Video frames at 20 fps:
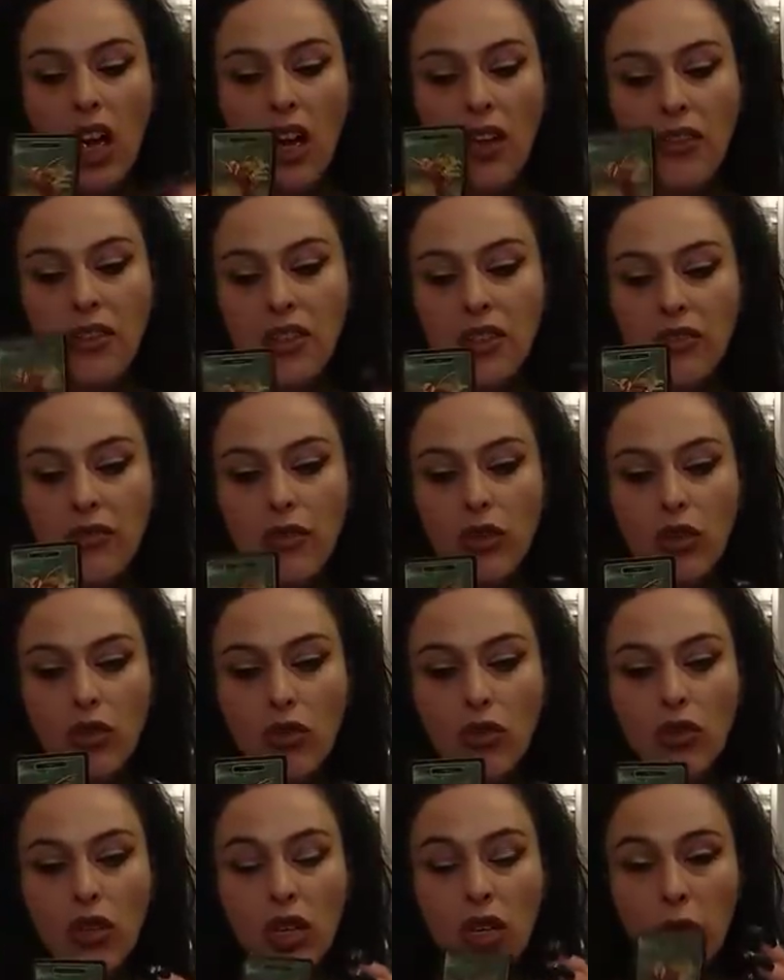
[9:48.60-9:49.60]
Others of
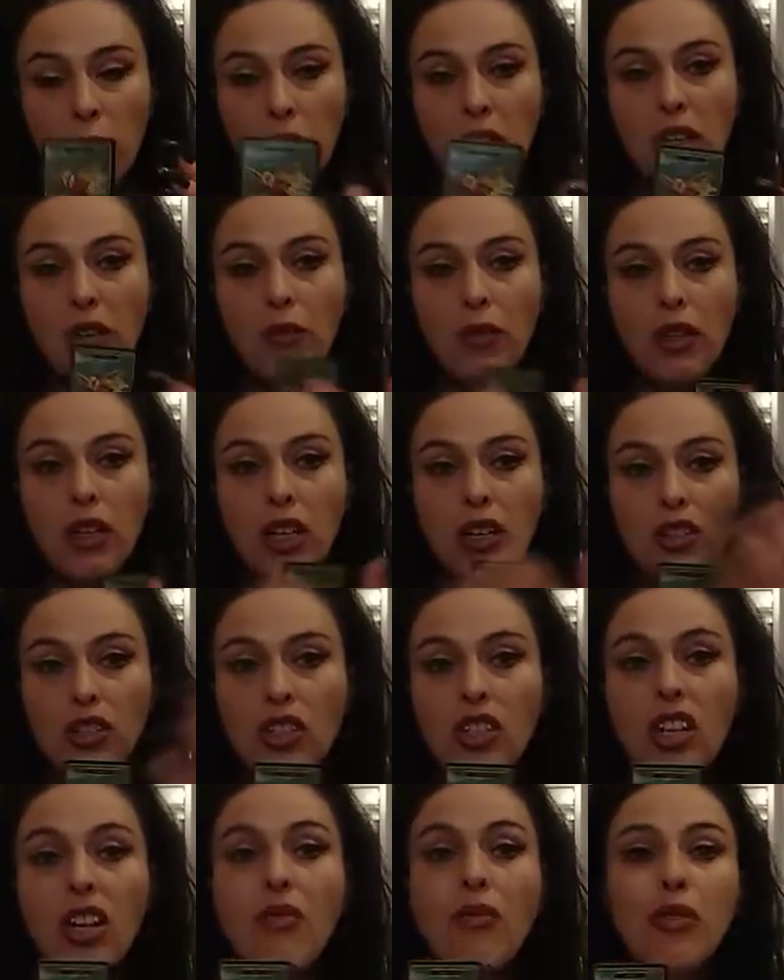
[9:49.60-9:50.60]
you, it can be in
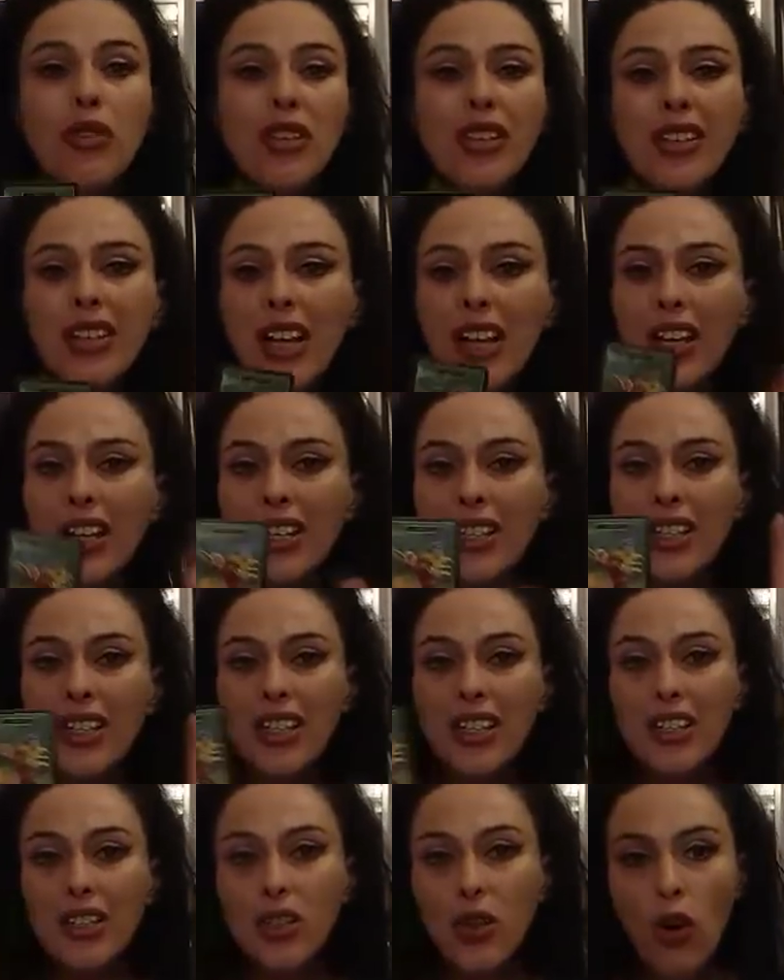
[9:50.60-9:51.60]
relation to everything that
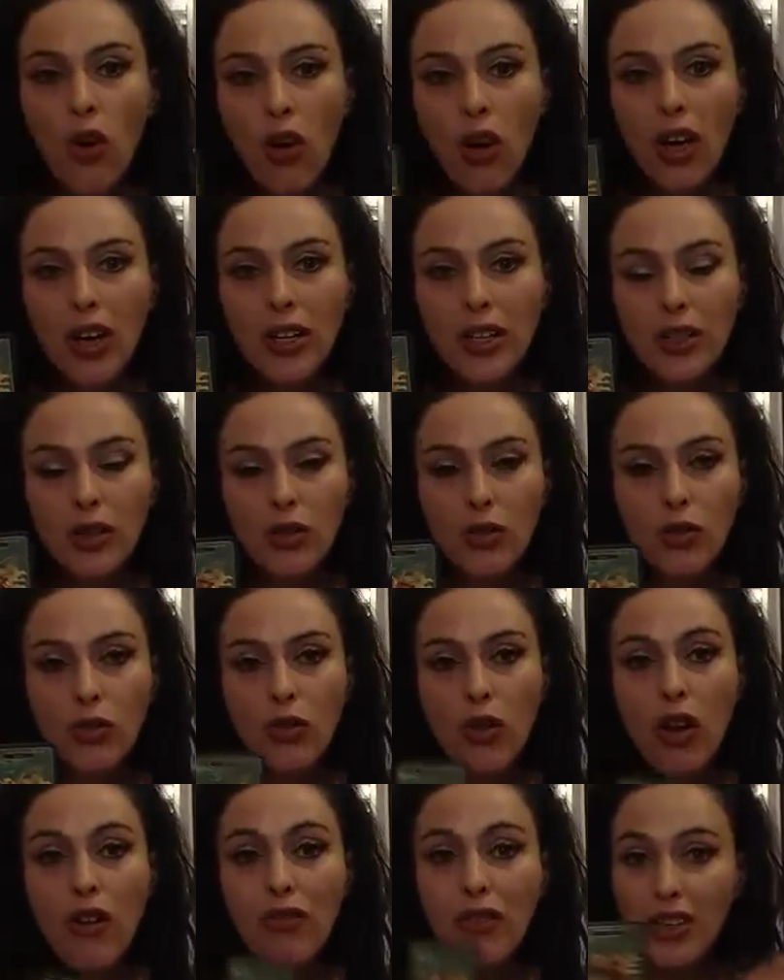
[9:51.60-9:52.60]
ended and died in your
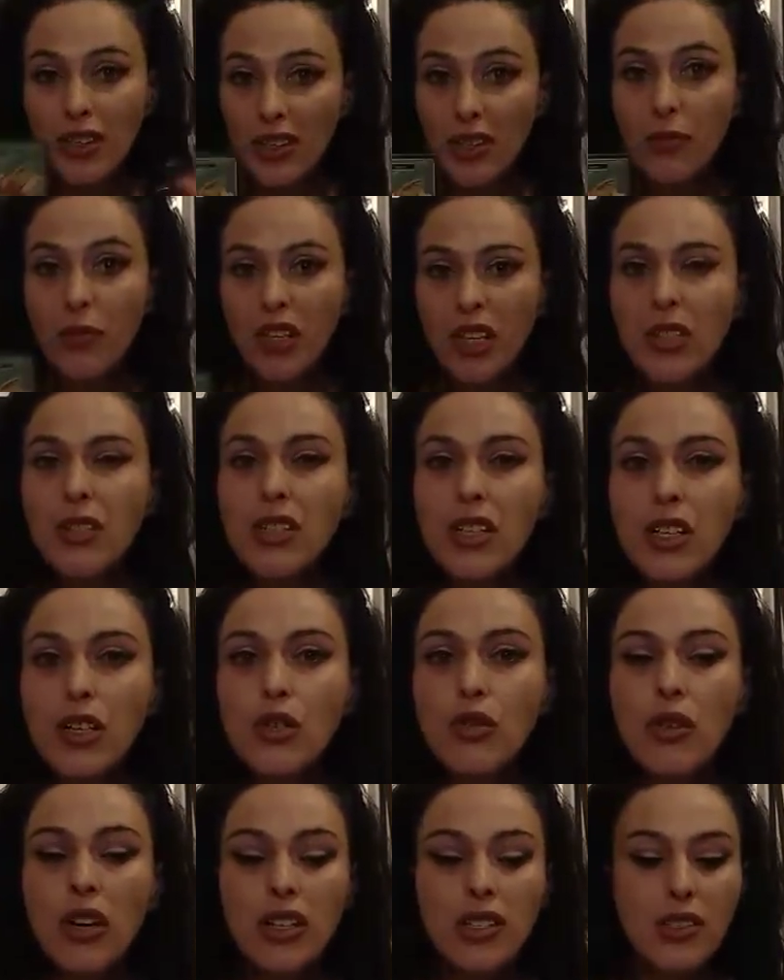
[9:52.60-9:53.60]
life, and some things that are
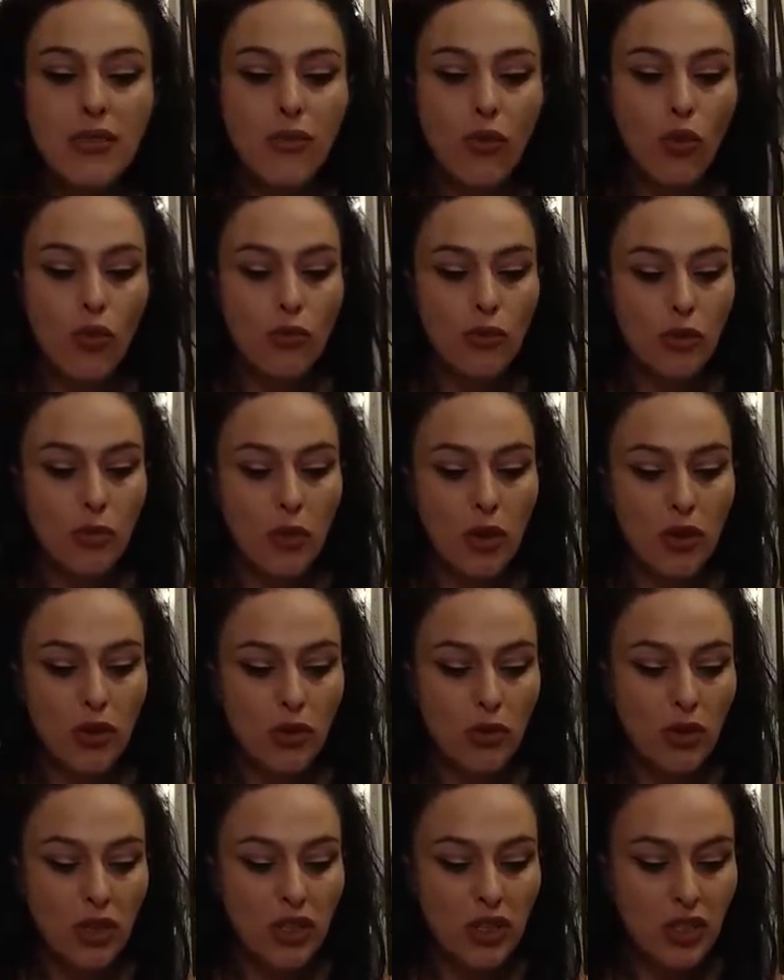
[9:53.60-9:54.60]
transformed
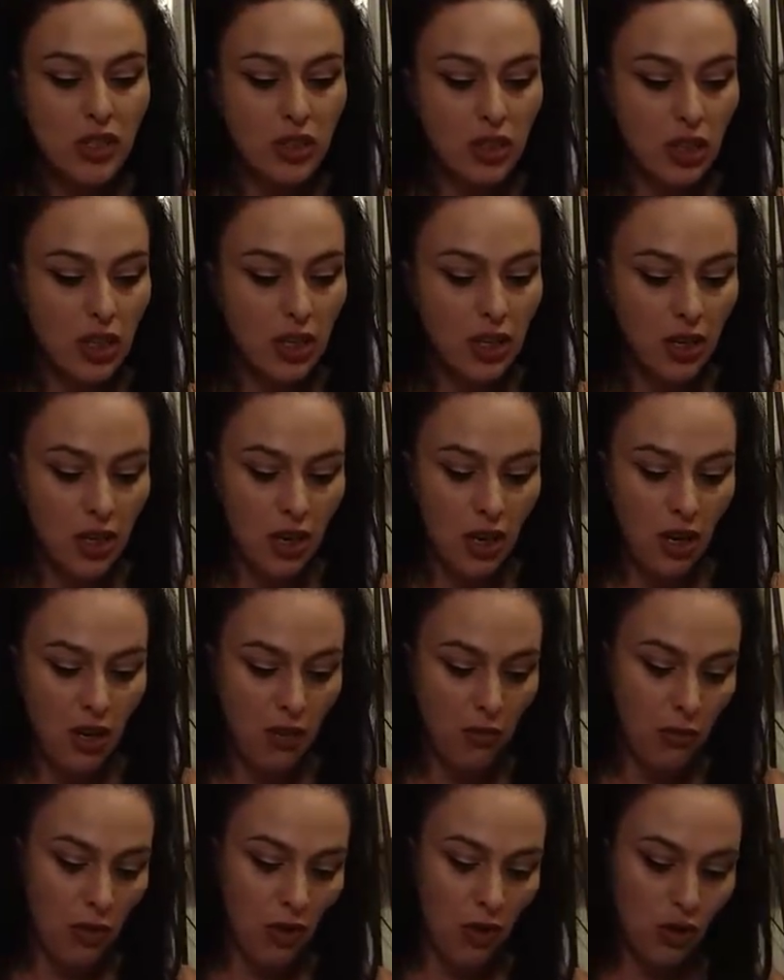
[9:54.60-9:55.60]
most recently.
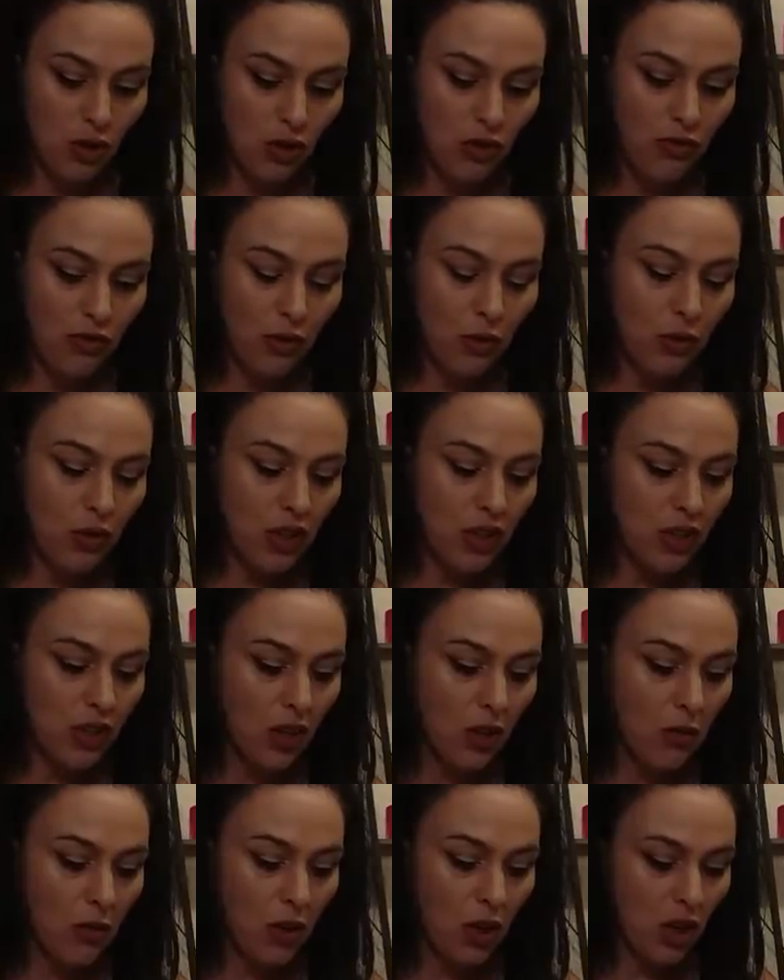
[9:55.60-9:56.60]
but I do feel there's a
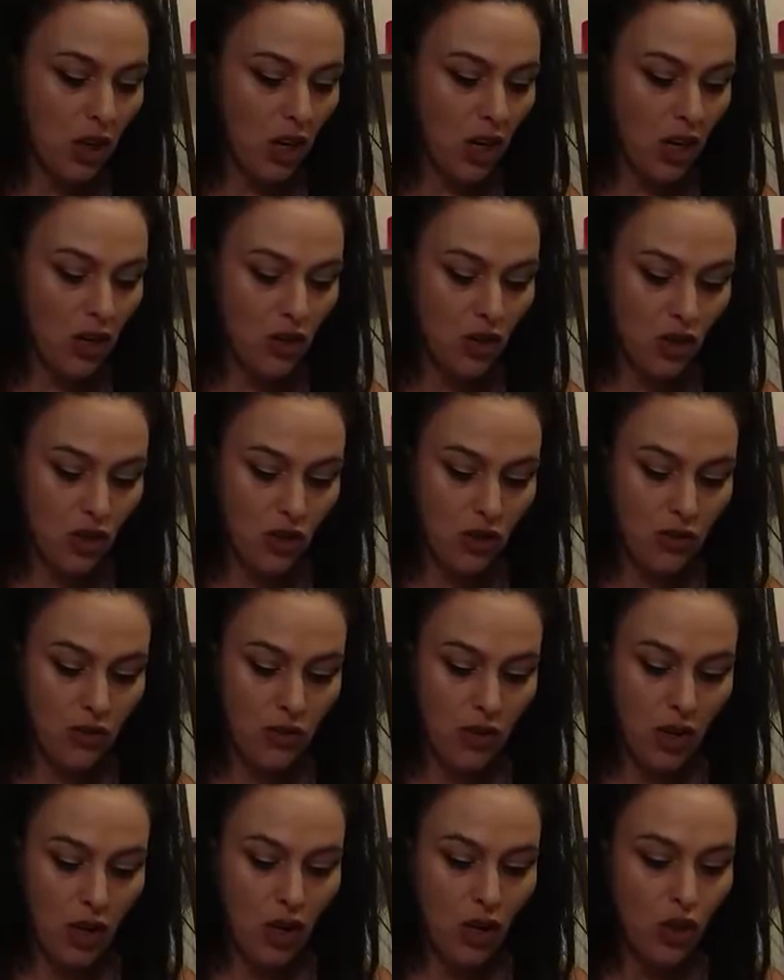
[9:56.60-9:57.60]
communication.
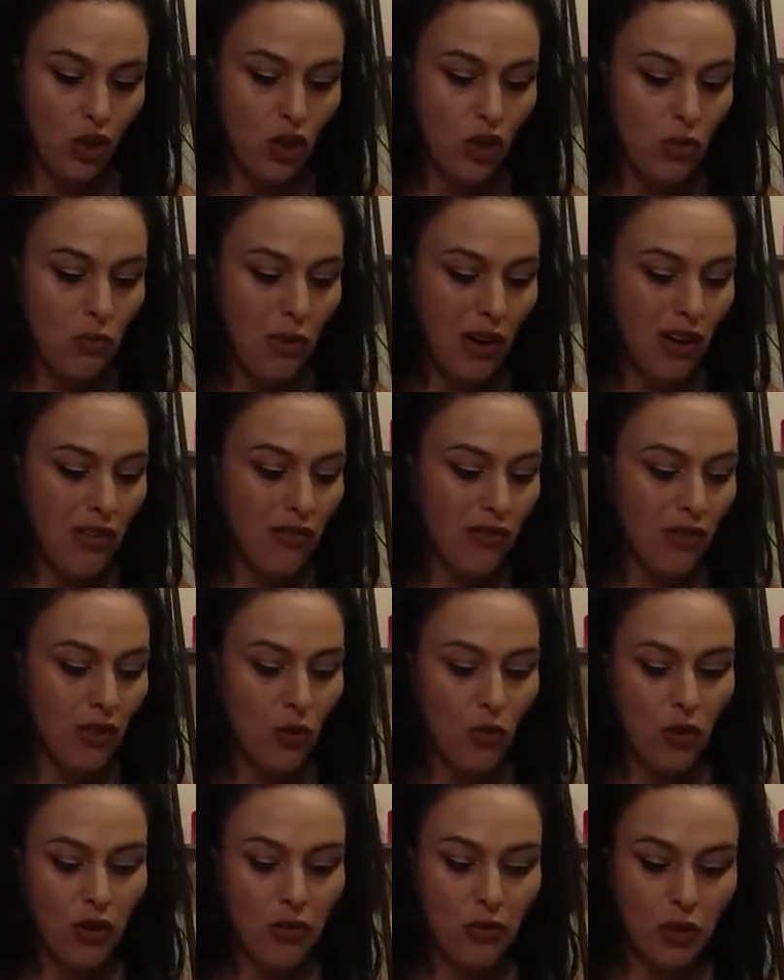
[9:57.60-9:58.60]
You may
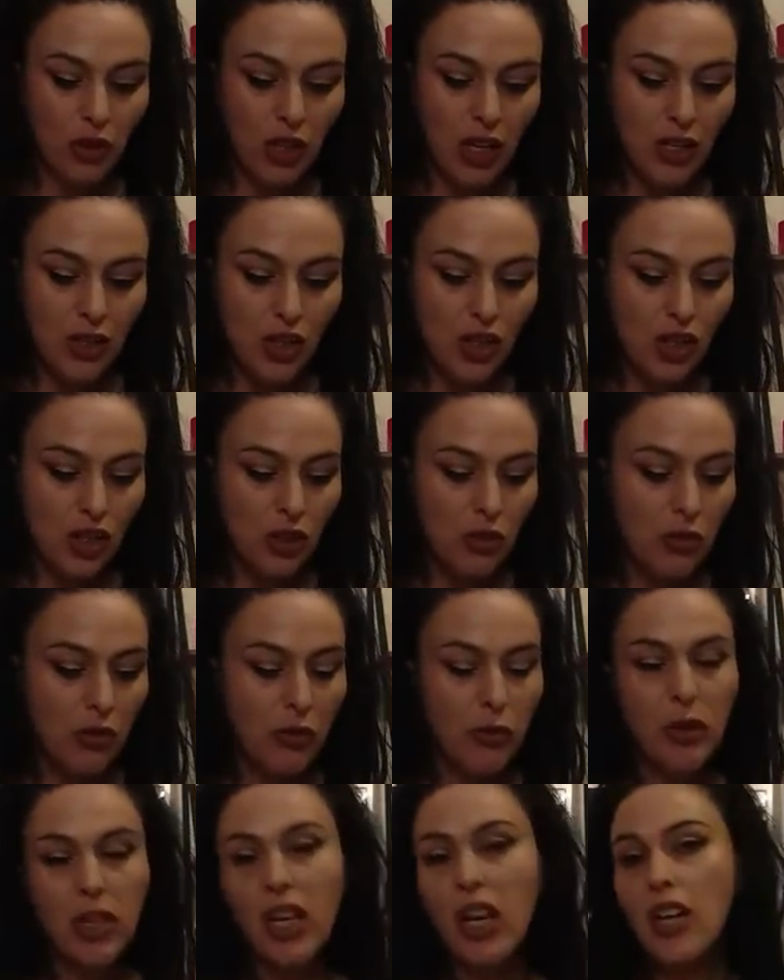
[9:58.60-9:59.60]
feel in relation to
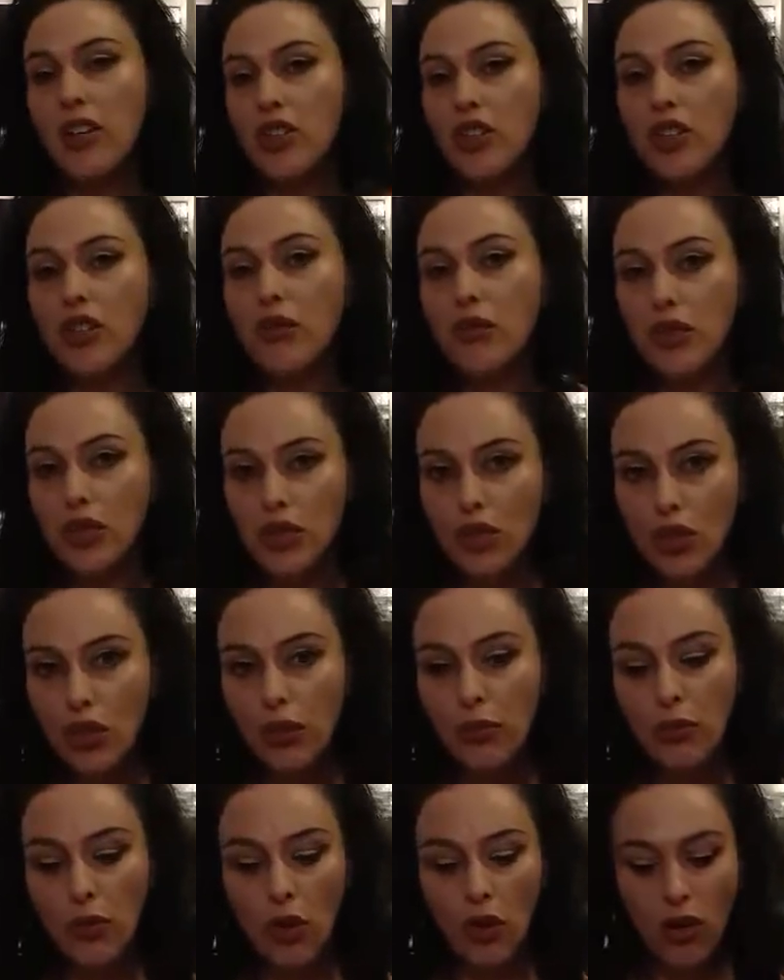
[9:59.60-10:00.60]
communication you're in
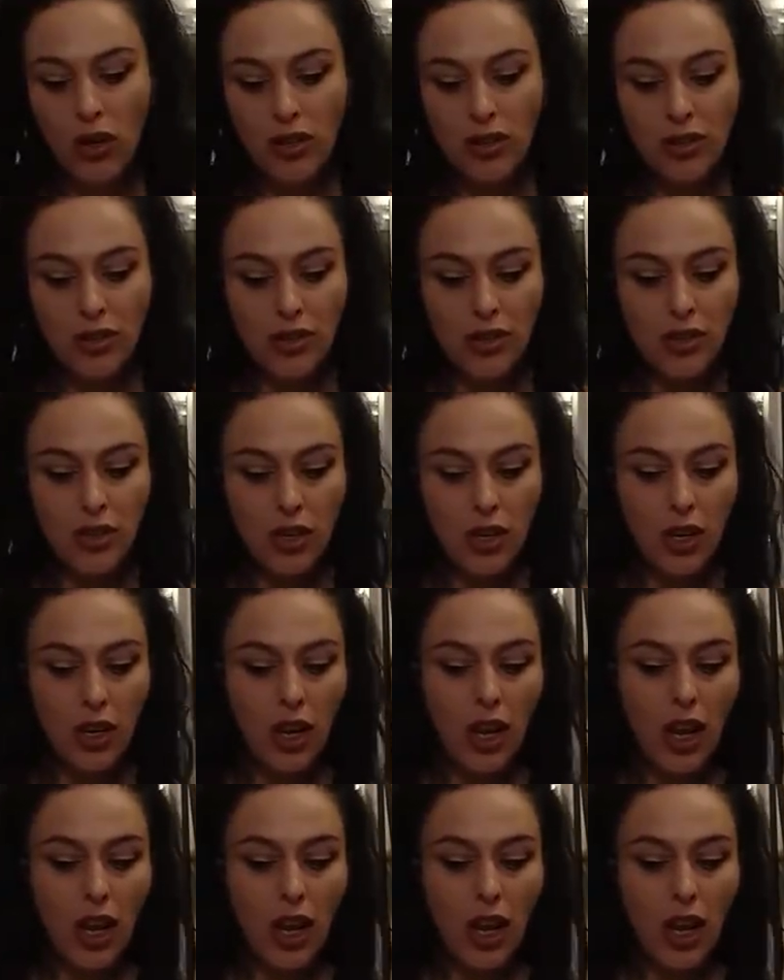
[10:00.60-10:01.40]
two minds,